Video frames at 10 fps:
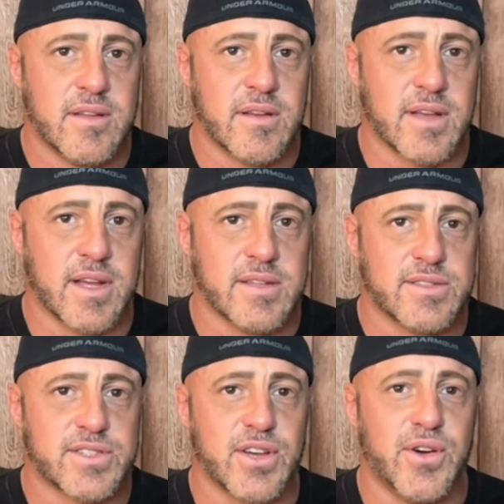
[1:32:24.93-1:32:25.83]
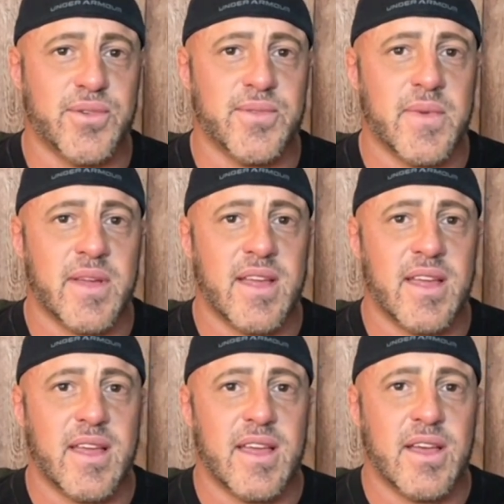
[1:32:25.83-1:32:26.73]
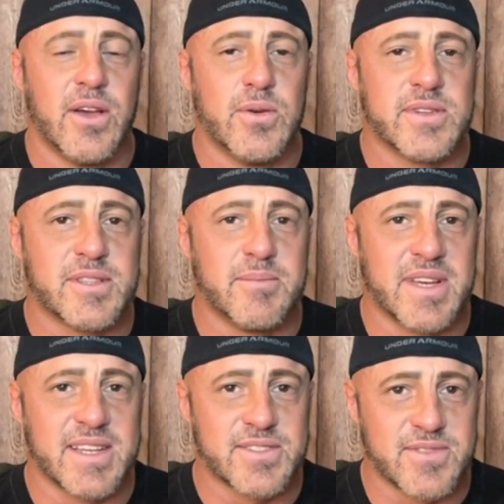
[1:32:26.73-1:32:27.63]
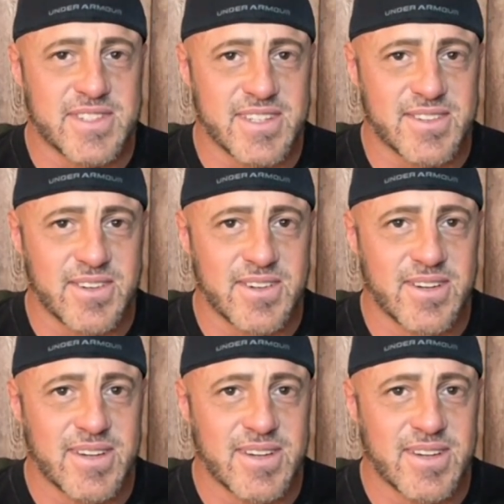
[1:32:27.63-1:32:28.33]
Okay, so who is the biggest resistor?